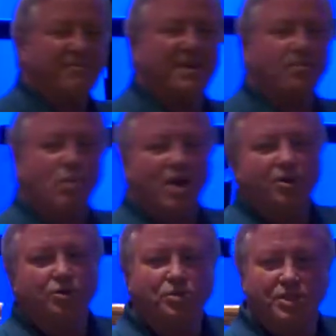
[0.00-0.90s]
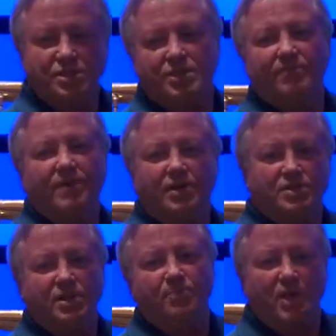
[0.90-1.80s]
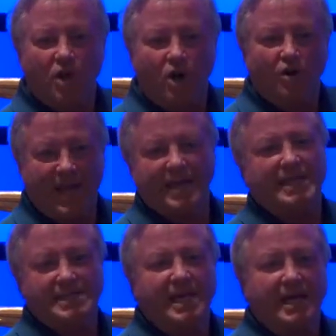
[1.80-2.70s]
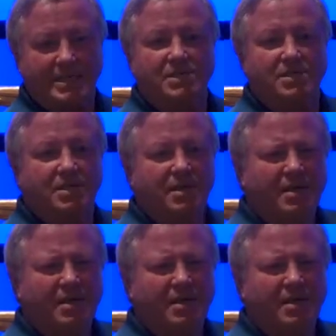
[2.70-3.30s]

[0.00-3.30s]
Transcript: VMware uses uh, something called NSX.